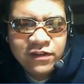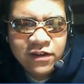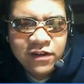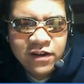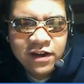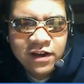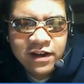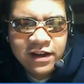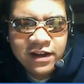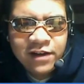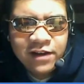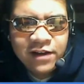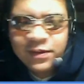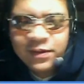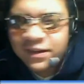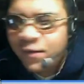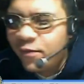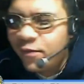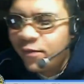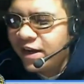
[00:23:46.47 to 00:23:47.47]
I was gonna
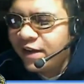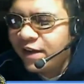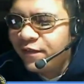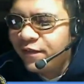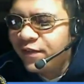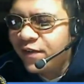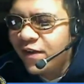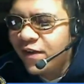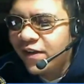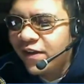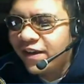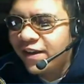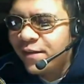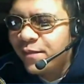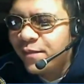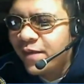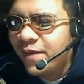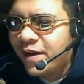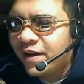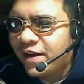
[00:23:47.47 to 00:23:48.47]
say we're not even talking
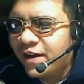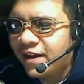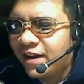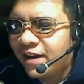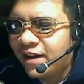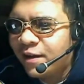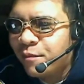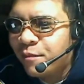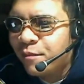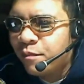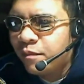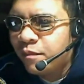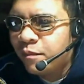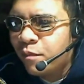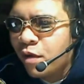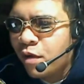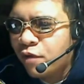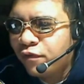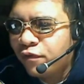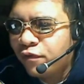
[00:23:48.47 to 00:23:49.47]
about
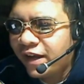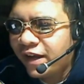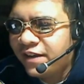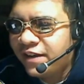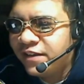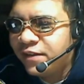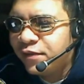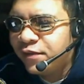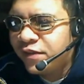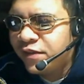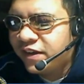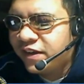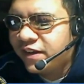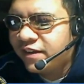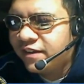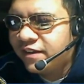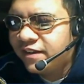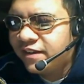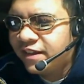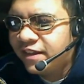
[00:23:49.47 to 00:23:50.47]
Marvel Agents of
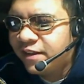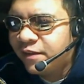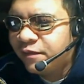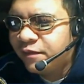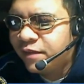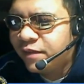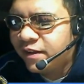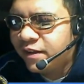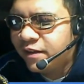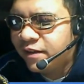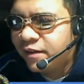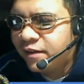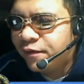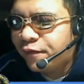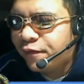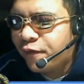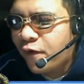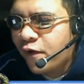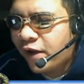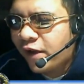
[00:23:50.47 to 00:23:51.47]
S.H.I.E.L.D. and the
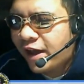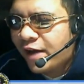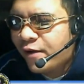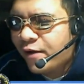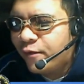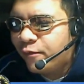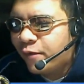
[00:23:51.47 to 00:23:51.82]
fallout.